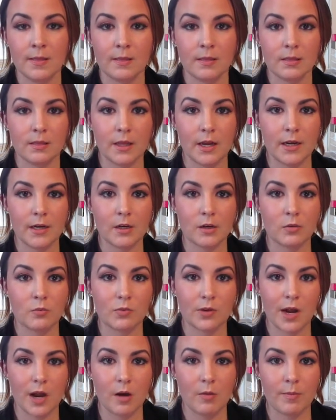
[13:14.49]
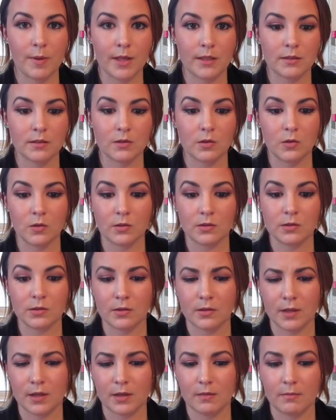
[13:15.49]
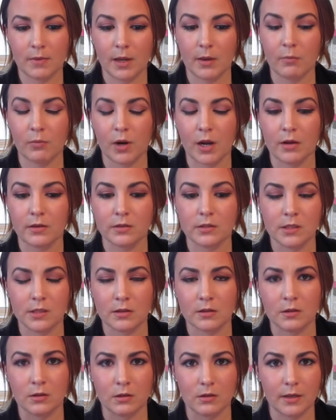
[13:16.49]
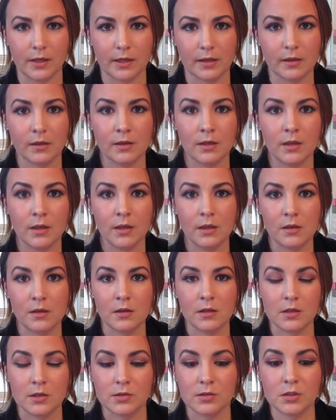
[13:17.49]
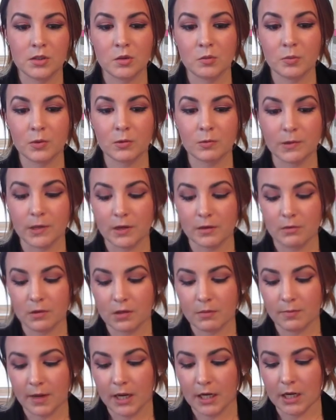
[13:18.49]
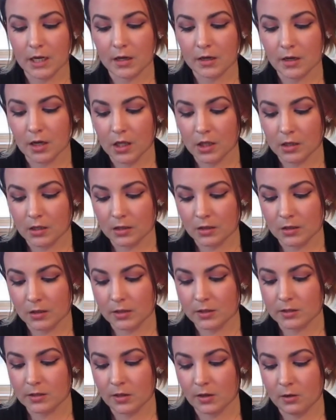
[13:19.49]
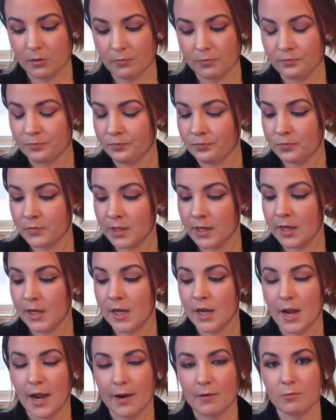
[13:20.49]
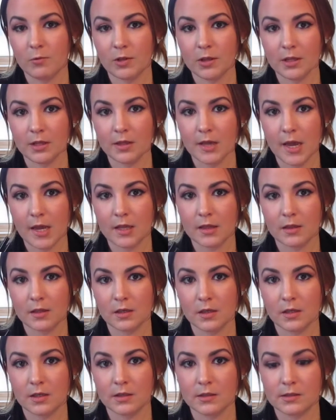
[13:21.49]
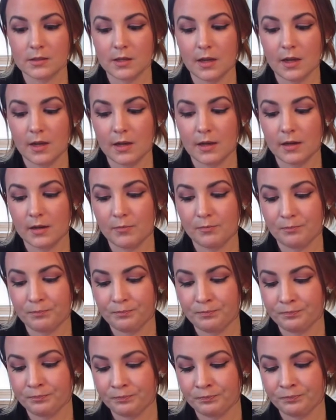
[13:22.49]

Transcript: lighter brow pencils so that my brows didn't look like super weird with my hair color. So I really like these. I